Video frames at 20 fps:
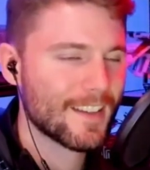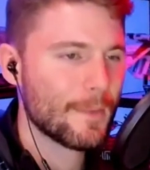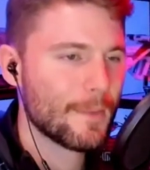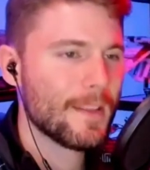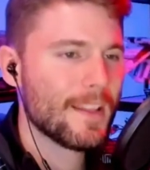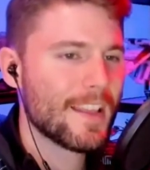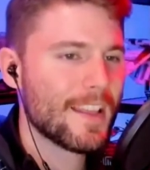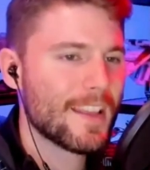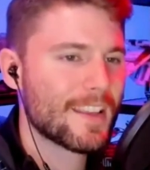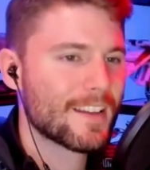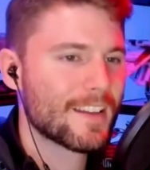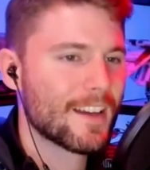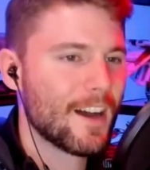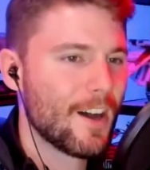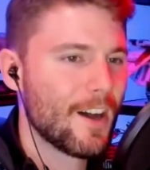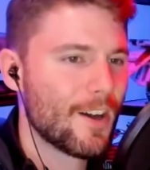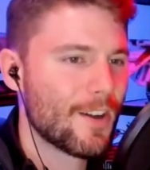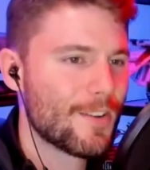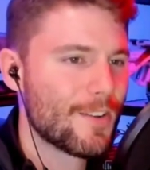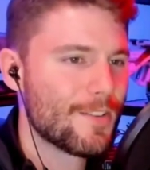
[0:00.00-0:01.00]
give me like
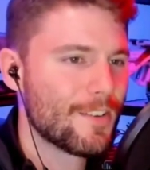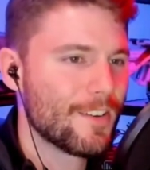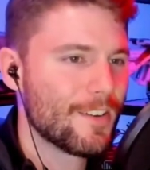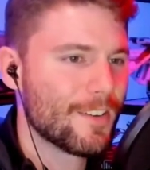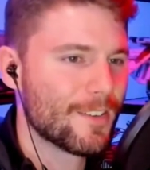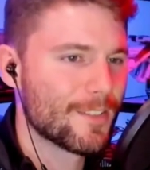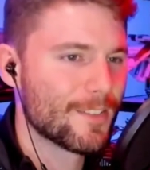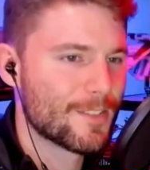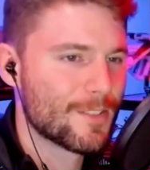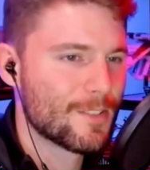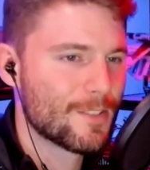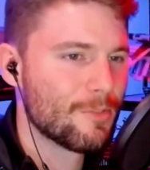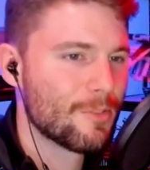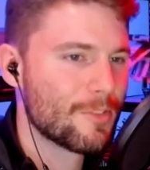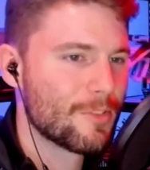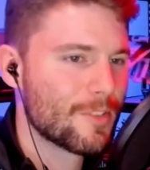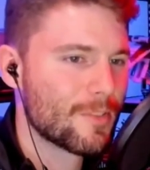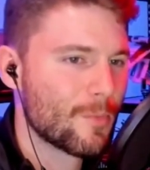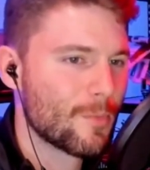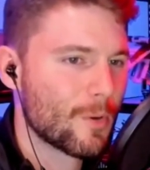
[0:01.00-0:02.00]
100 or
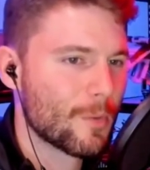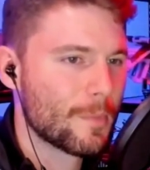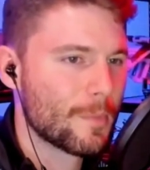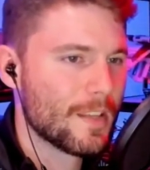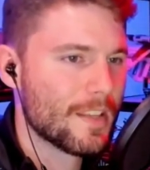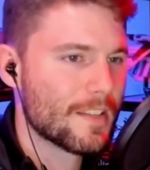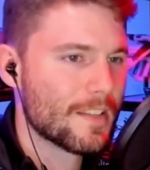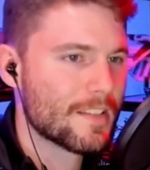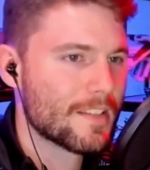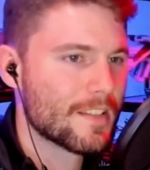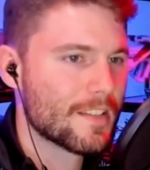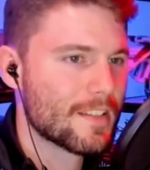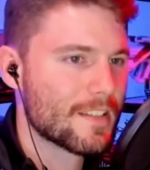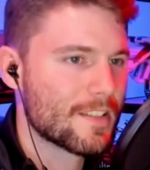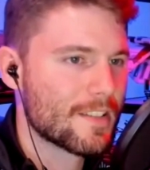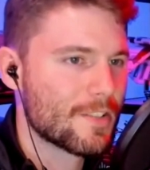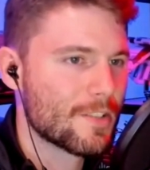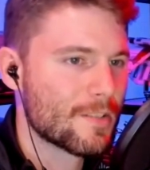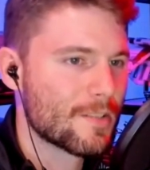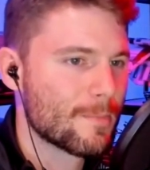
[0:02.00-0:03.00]
200 more pieces and
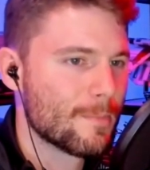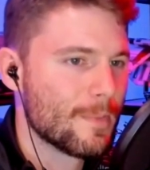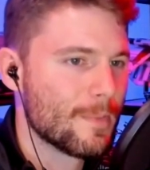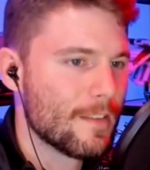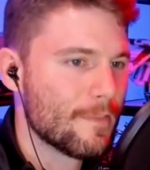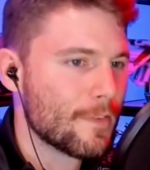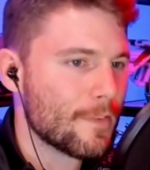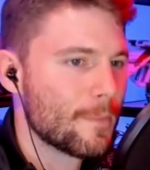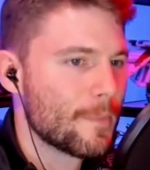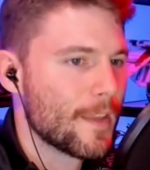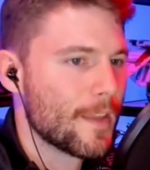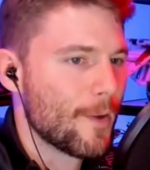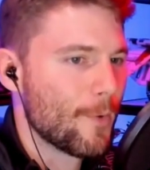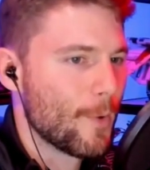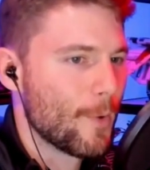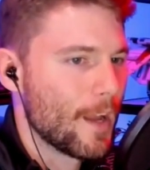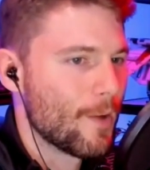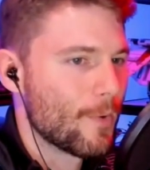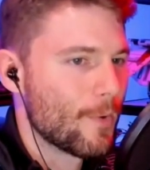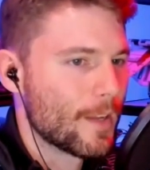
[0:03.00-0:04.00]
just beef up that
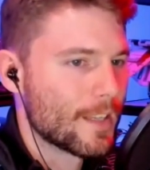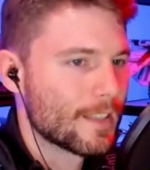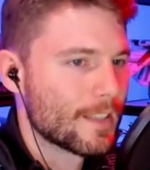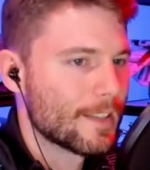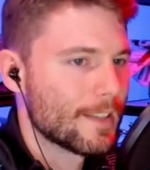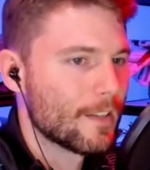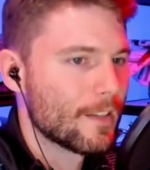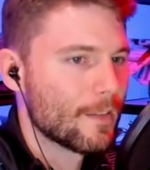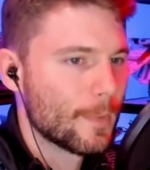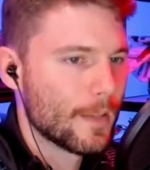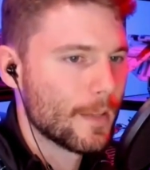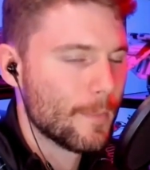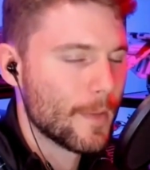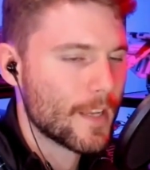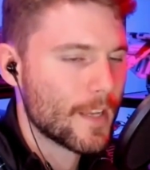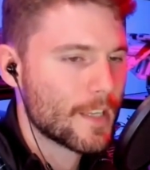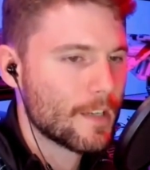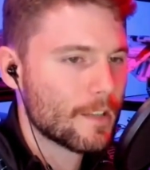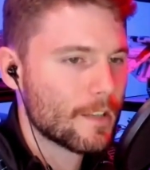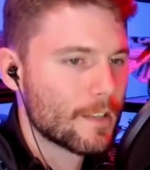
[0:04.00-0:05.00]
Y wing a little bit.
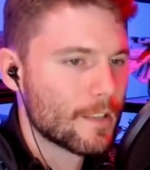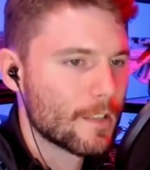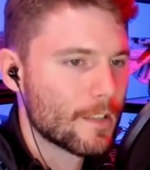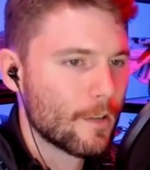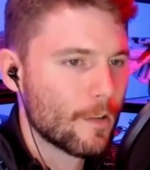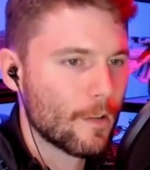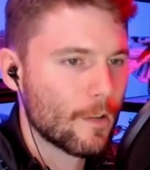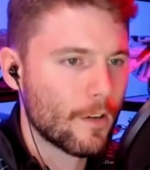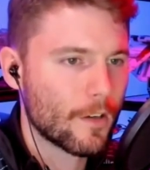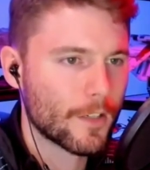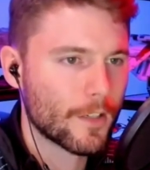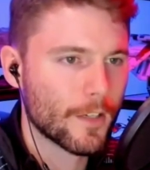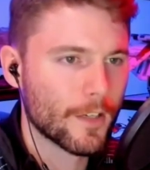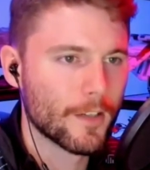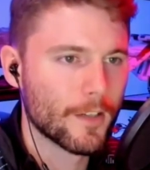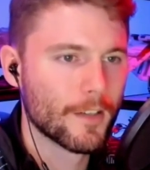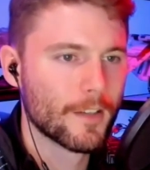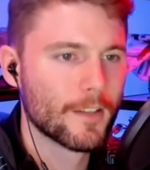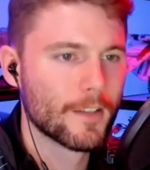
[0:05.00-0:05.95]
Make it a little longer.